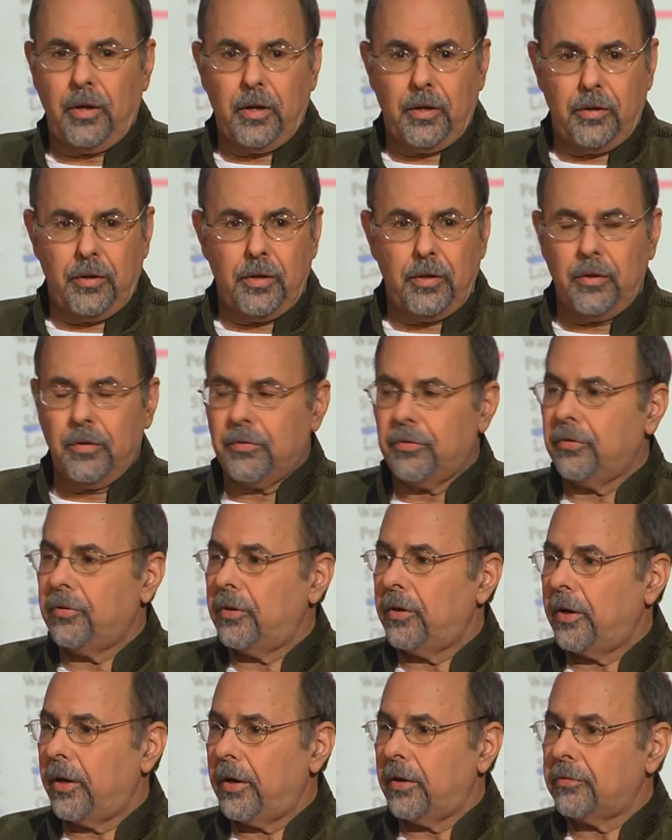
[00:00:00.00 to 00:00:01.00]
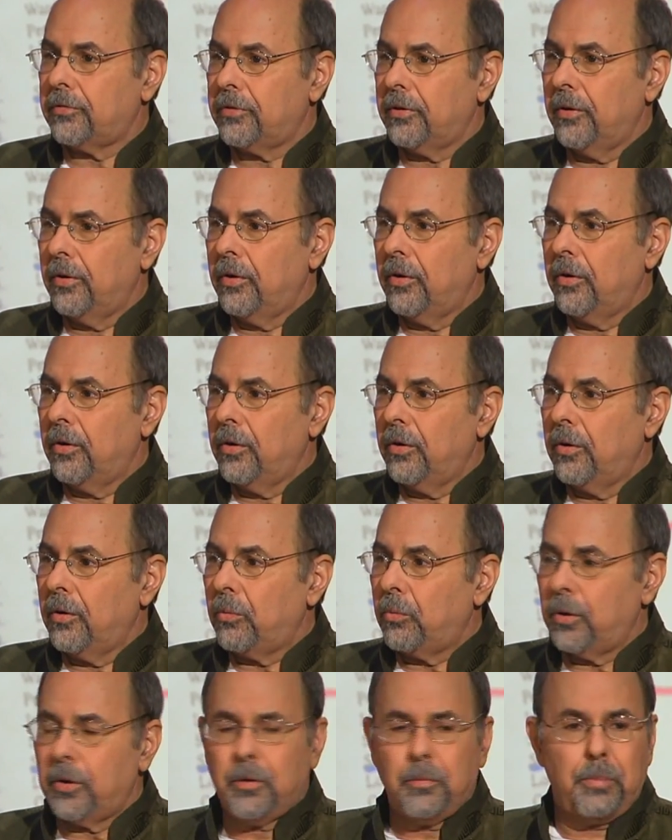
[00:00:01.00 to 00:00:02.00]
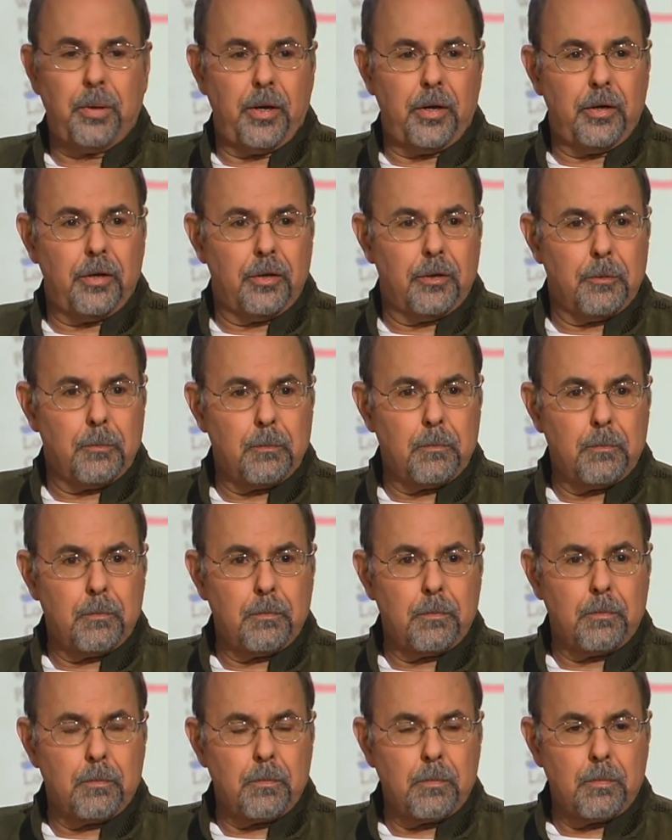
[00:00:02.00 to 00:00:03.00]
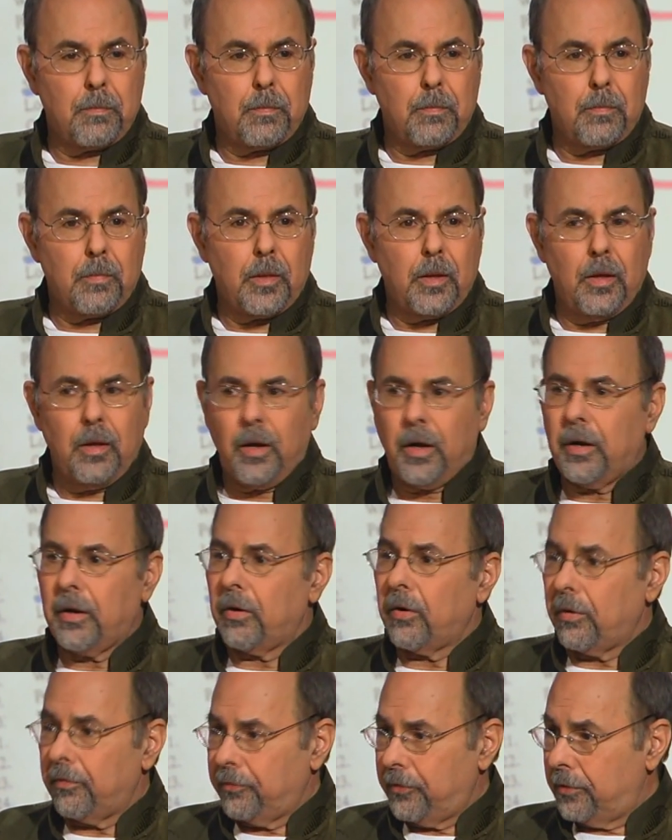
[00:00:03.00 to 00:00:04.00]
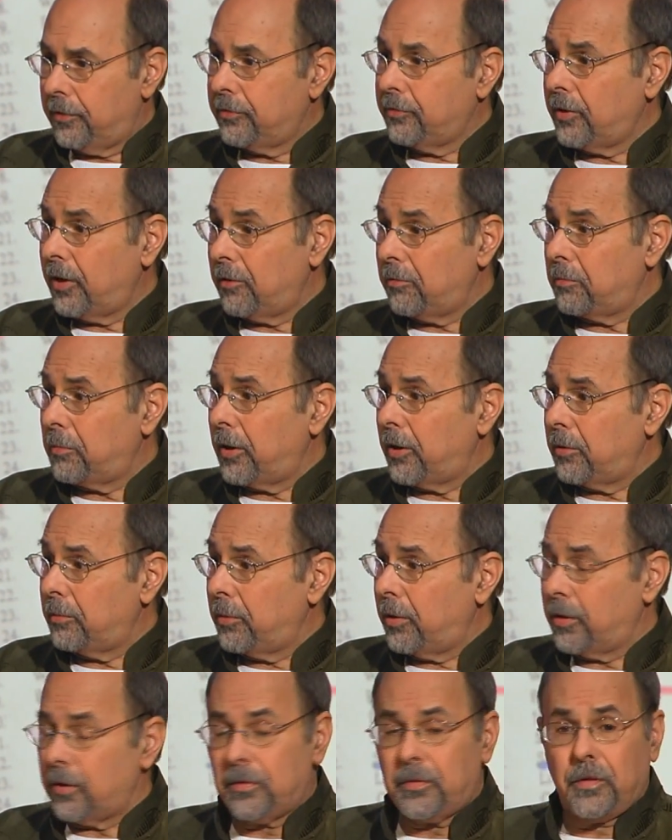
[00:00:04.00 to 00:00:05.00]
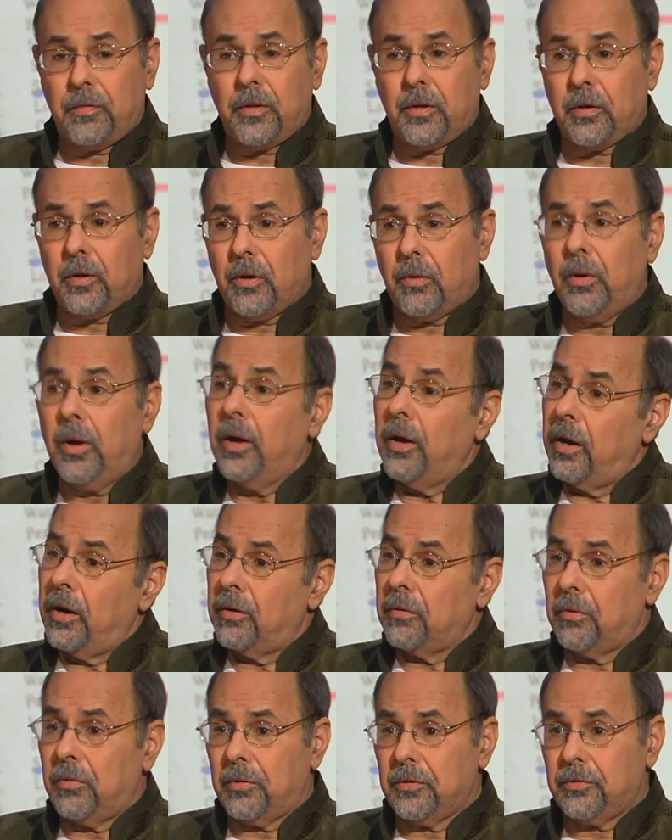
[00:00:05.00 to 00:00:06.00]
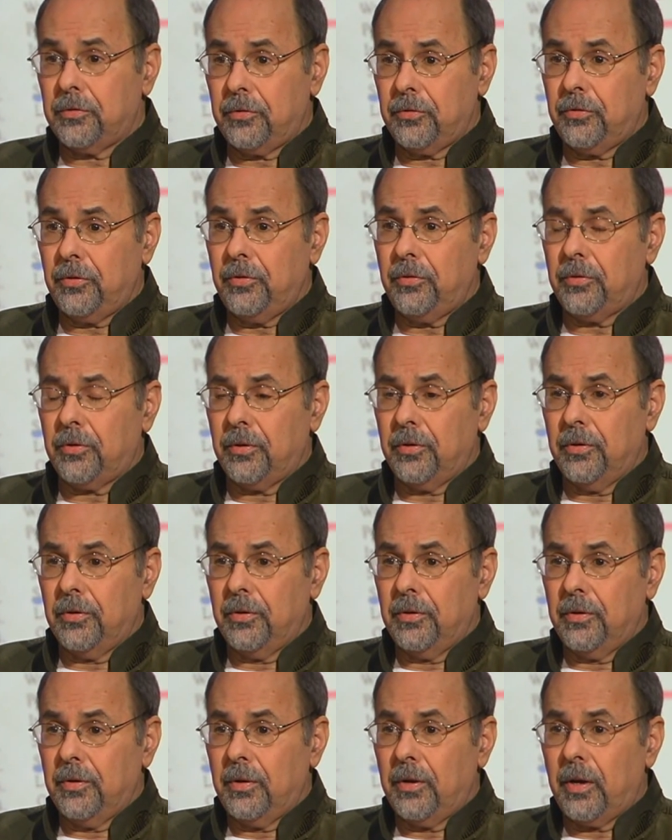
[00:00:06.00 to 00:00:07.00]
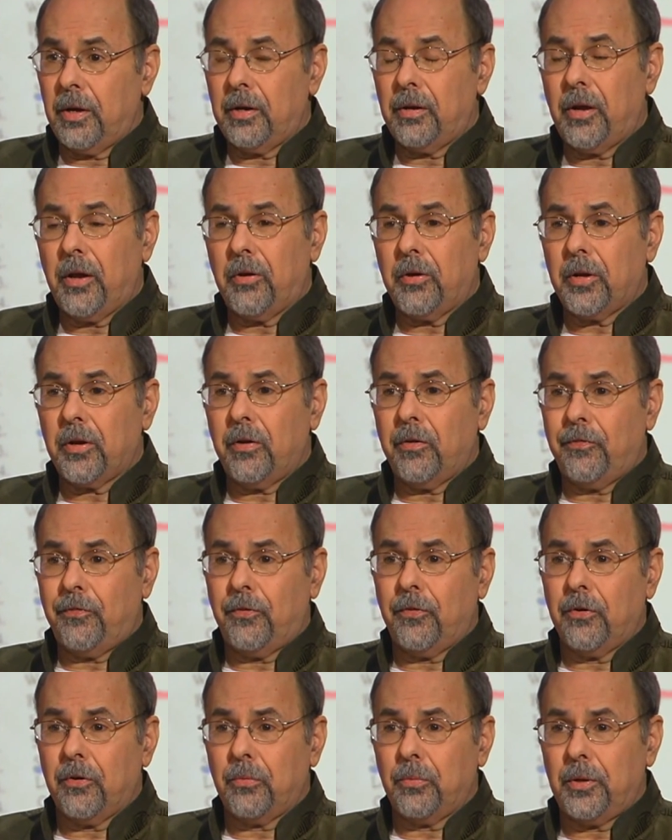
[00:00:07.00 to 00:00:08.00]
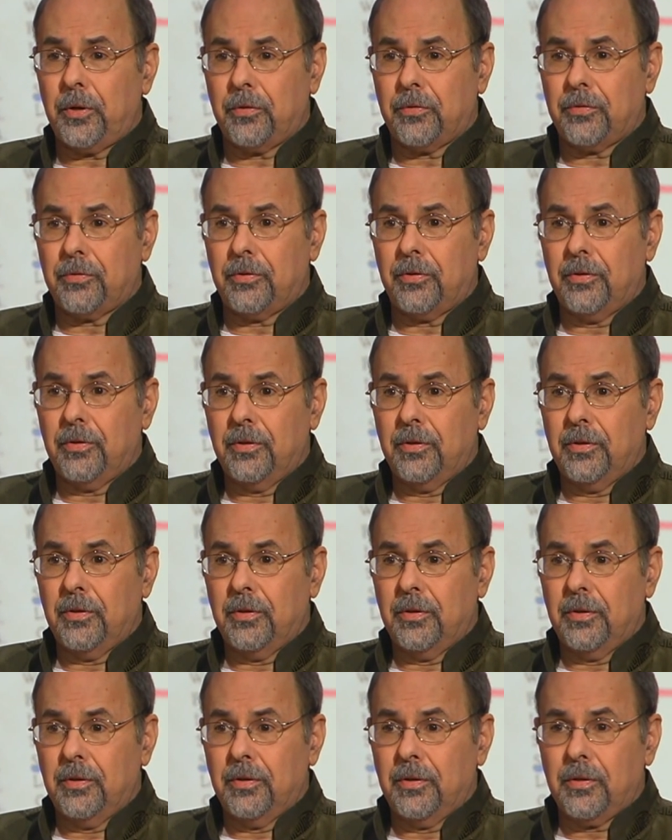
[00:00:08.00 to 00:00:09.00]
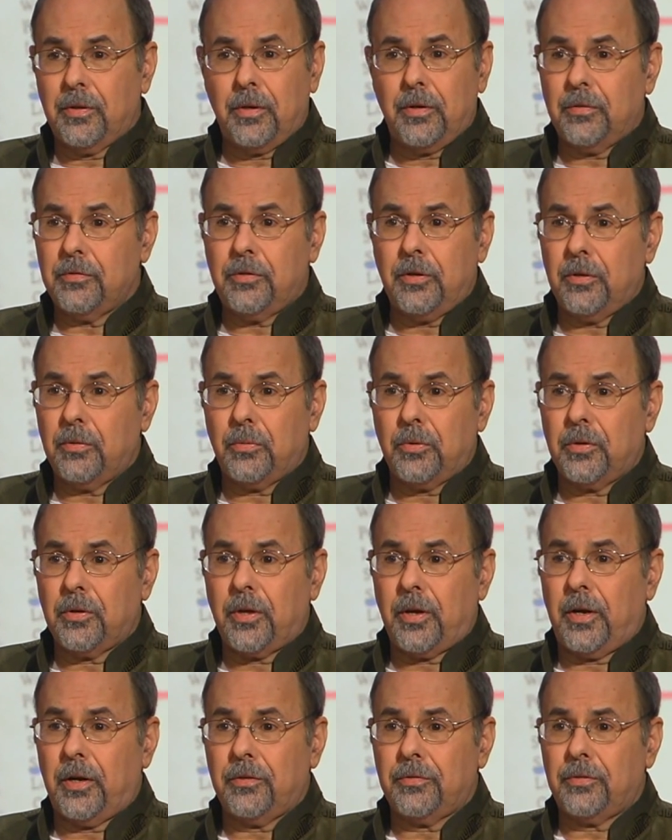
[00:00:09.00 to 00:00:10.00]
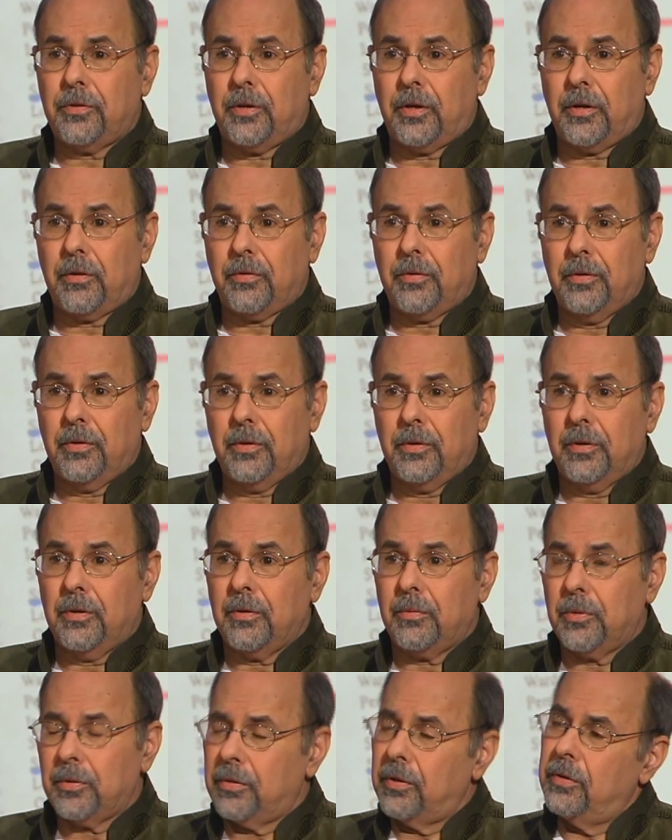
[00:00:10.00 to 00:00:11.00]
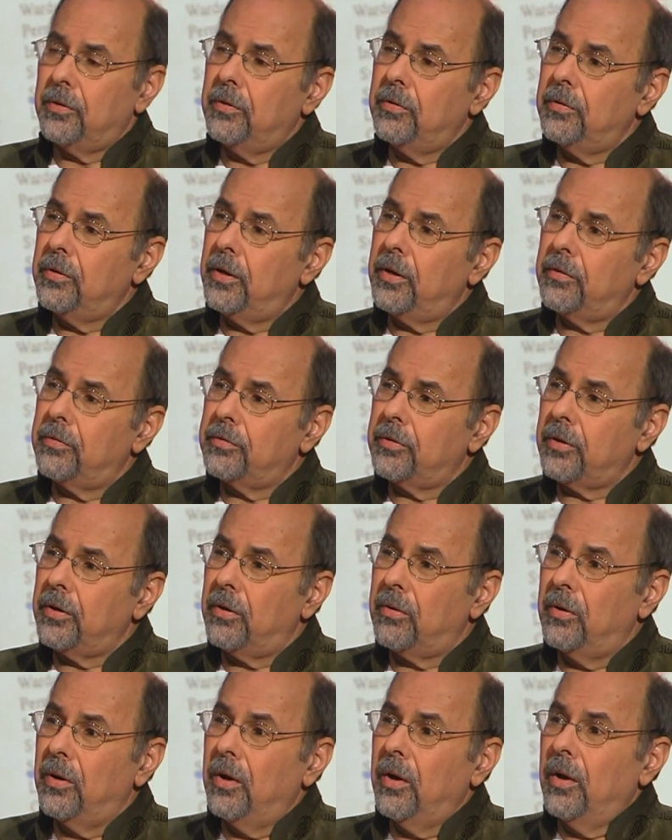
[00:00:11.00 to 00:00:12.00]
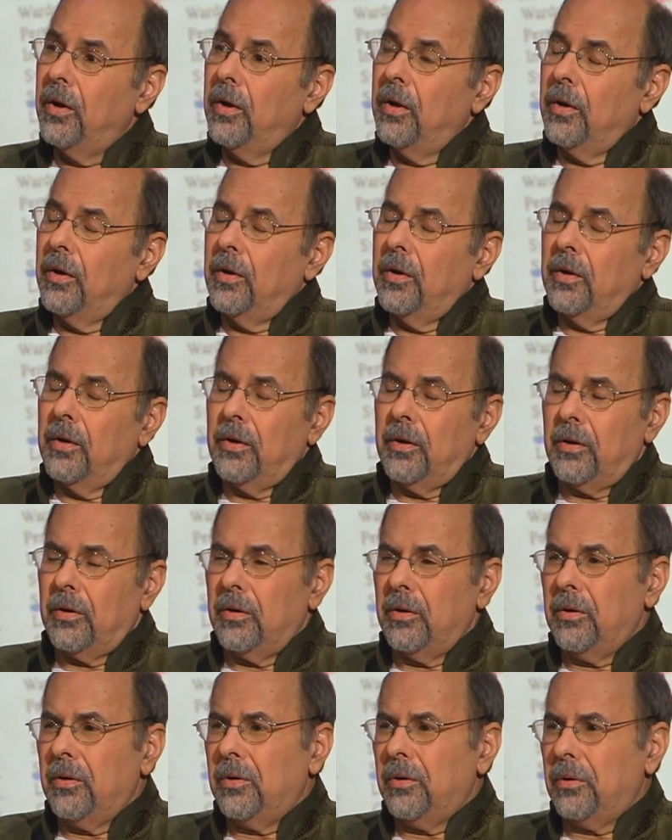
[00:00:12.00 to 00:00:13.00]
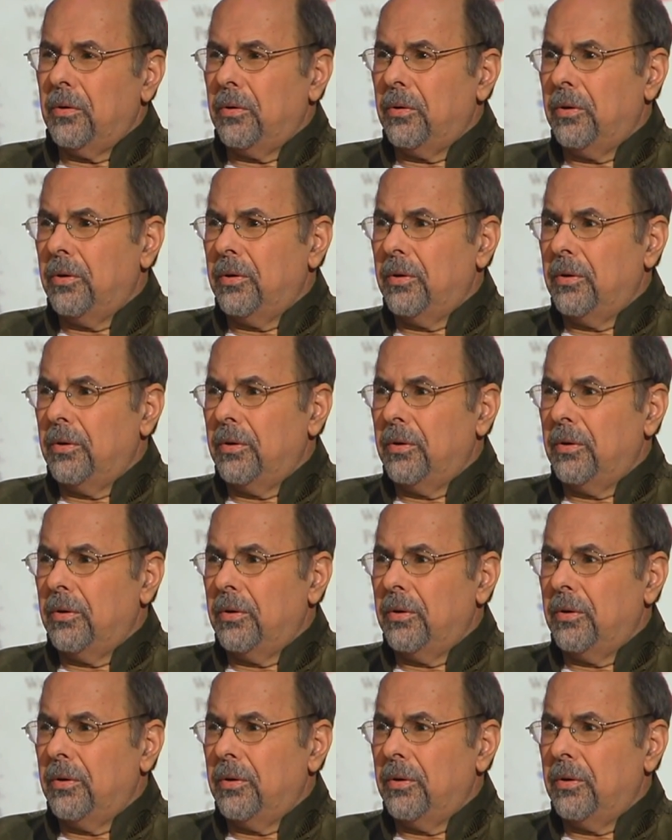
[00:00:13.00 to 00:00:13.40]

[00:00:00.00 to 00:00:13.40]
and he or she asks, what are you paying? And I offer the same amount of money. And then they go, how long's the shoot? And now I go 4 weeks. They don't say the word cash now. What they do now is they go, oh,